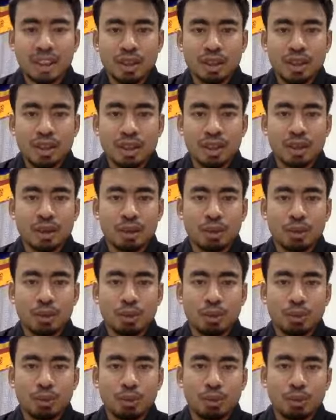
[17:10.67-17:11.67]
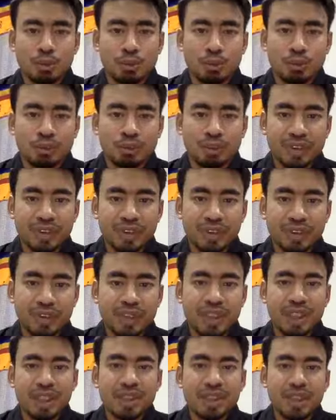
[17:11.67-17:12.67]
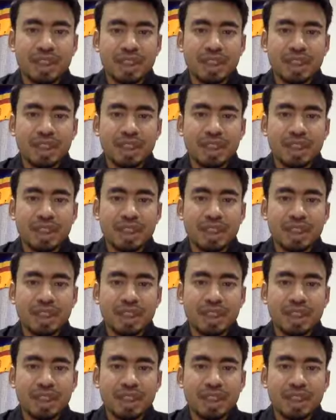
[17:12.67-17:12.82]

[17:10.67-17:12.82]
Uh, these